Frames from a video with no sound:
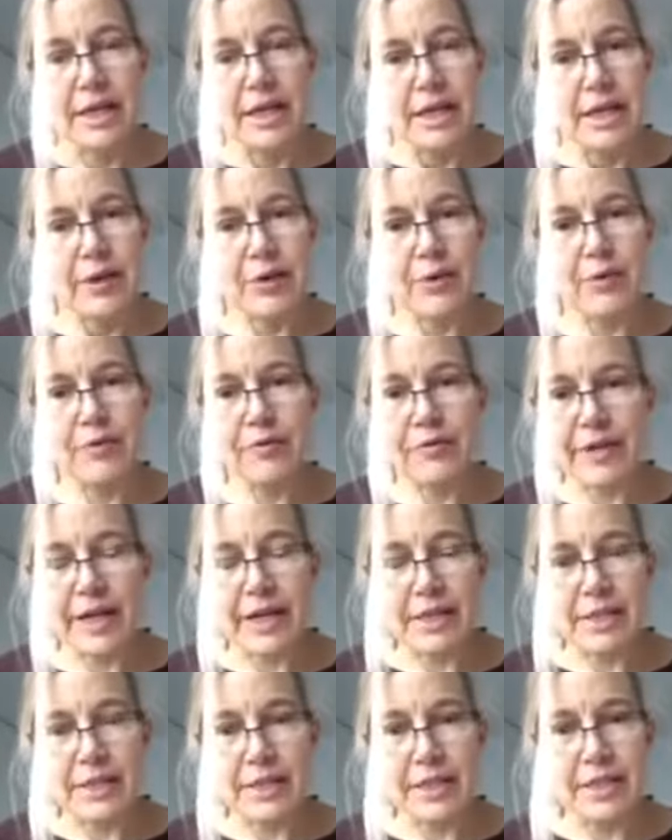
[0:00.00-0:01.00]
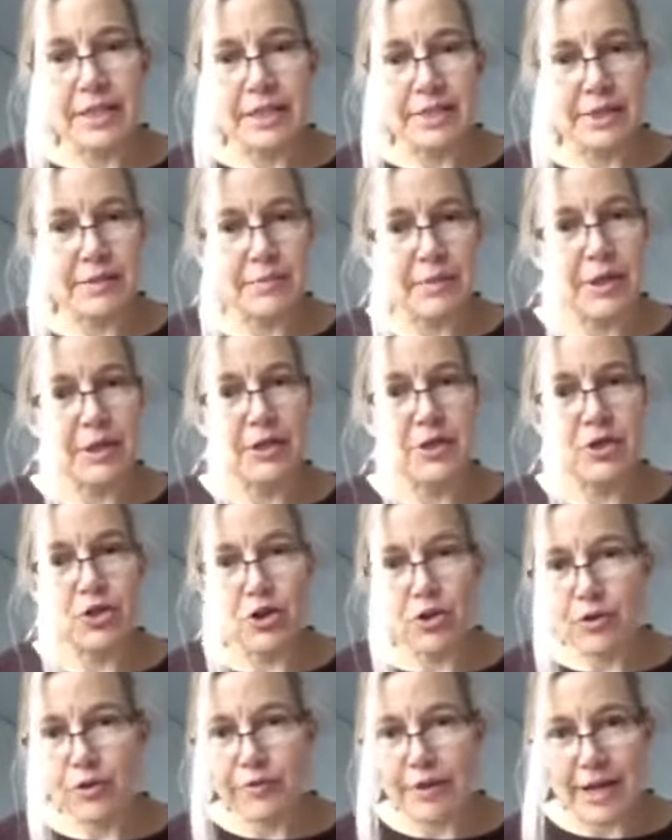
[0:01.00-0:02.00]
Now, over-vaccinate doesn't mean
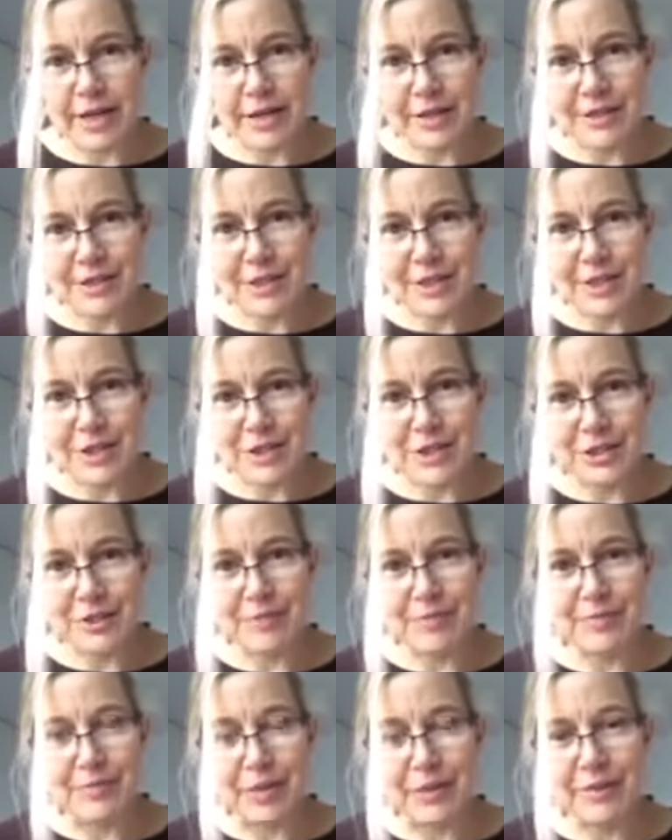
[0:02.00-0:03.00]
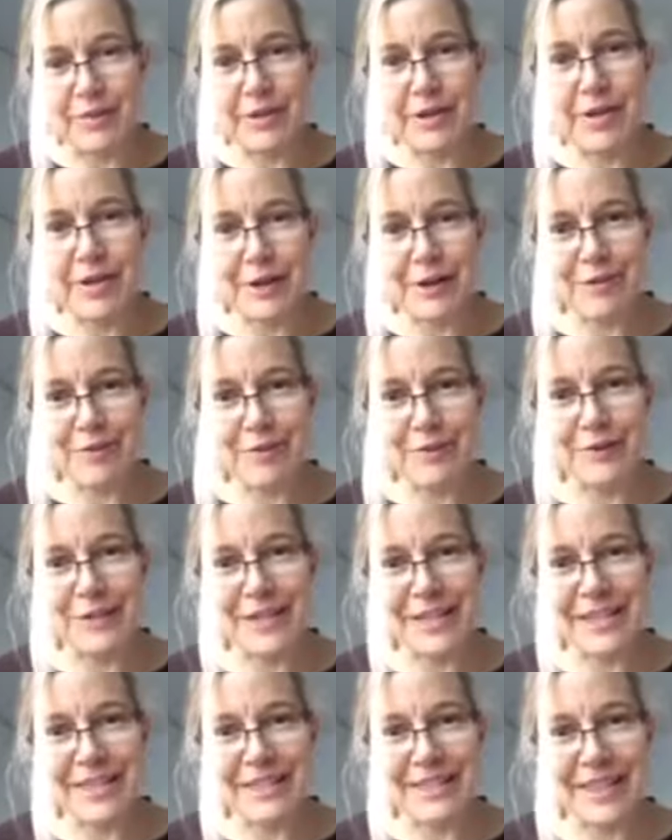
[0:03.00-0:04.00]
no vaccination. Be very careful when
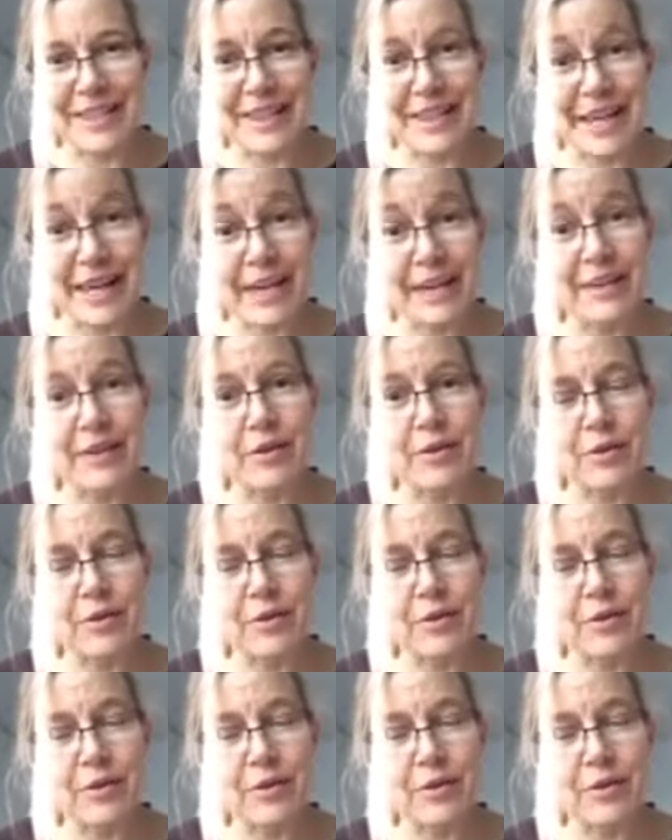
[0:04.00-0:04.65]
I say that.